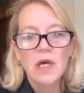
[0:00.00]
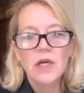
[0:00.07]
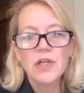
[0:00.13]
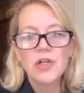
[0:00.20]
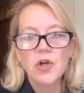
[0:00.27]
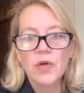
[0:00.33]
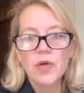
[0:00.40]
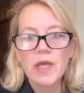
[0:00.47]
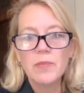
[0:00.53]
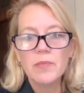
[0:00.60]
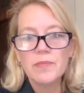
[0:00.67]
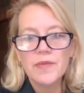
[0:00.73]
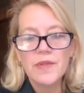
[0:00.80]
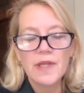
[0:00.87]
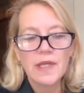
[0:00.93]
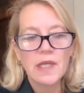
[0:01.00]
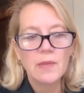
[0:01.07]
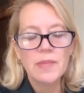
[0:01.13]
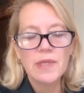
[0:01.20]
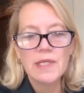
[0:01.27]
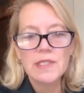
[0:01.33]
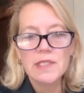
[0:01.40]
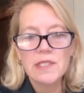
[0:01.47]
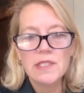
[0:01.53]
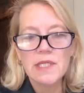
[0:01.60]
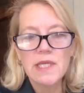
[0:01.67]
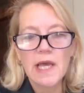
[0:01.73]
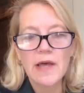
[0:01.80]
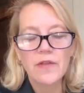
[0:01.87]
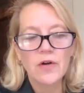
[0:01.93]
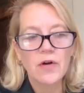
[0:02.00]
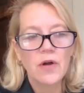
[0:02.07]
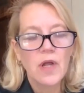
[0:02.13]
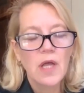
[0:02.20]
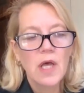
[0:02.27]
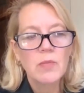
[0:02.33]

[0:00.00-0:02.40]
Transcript: you know, can they can piece it together.